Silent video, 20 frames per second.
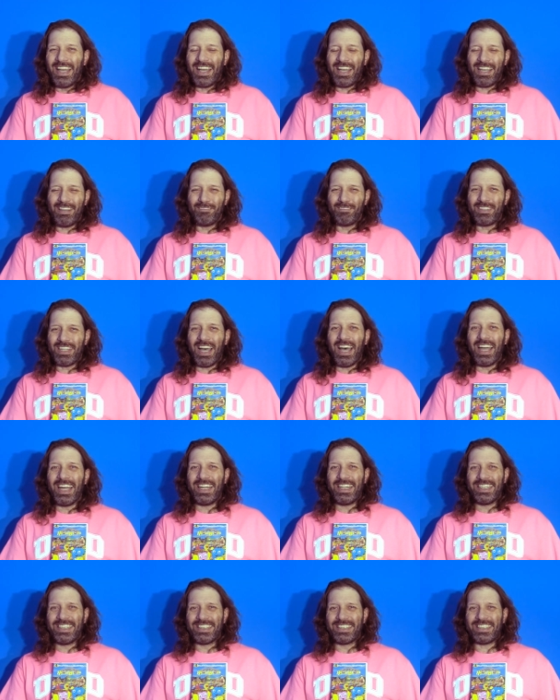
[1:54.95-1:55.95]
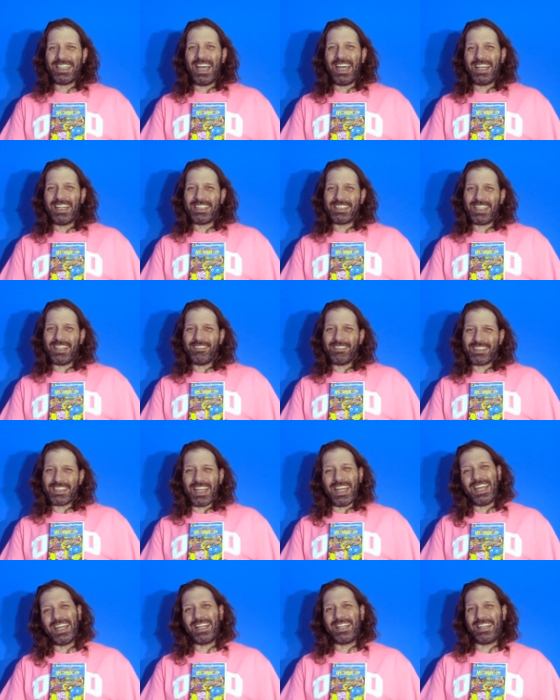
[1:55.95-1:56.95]
I'm dying inside as I'm
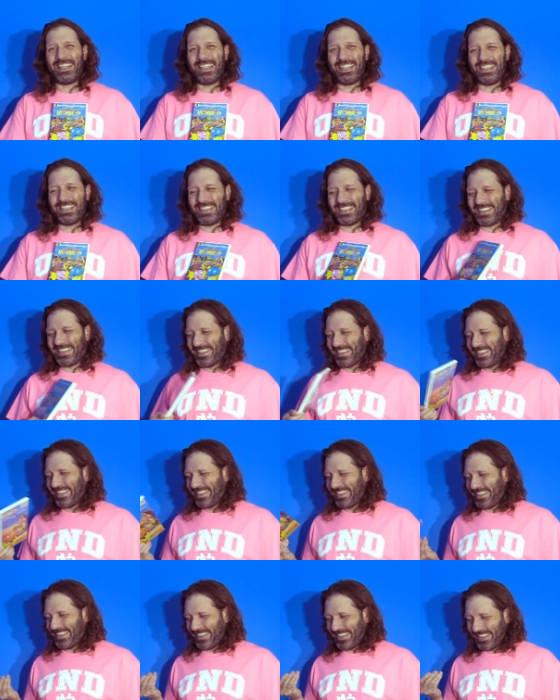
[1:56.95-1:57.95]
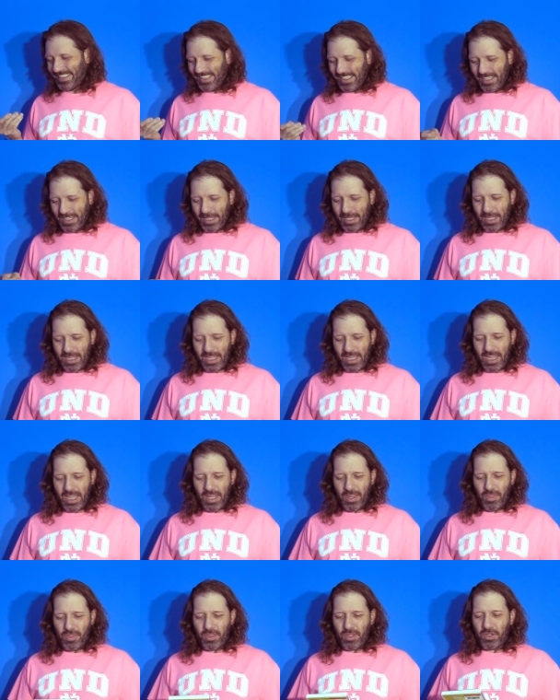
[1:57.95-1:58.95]
saying this.
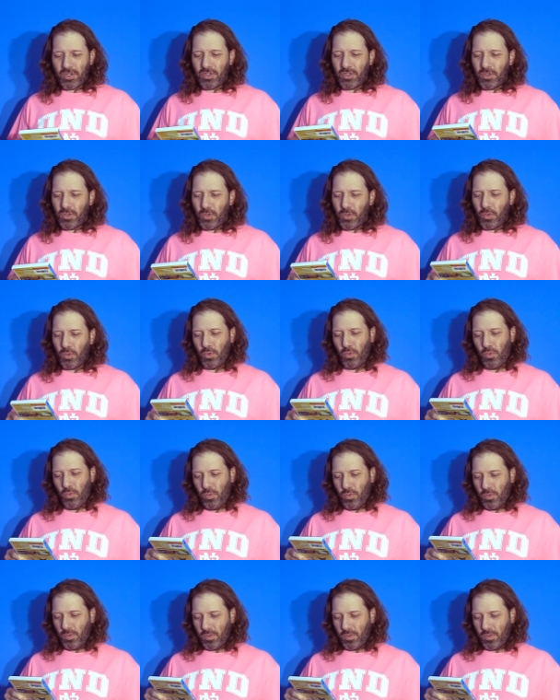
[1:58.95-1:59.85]
And the new